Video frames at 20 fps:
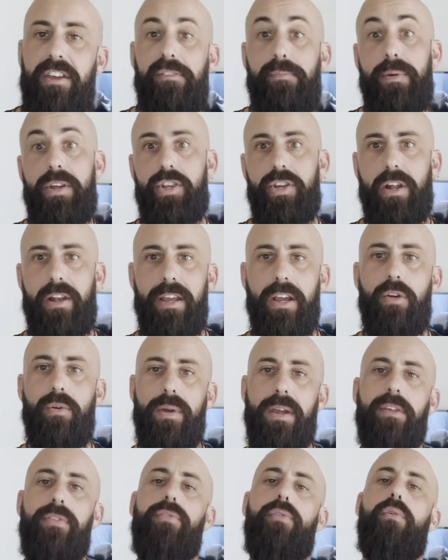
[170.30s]
especially
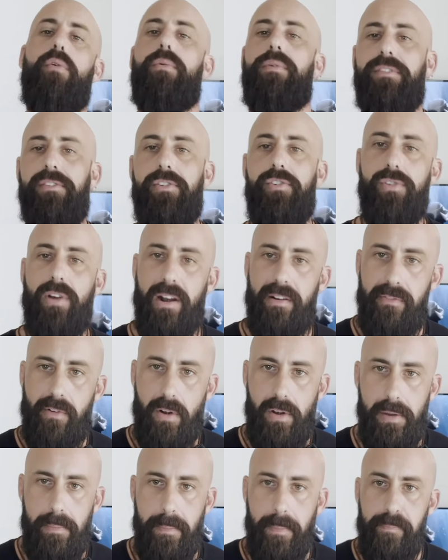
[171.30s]
going through residual
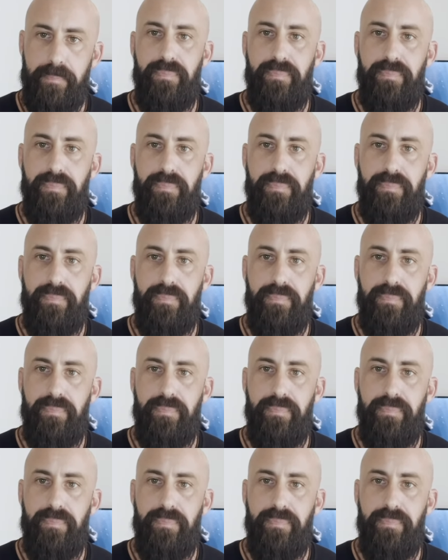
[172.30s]
volume.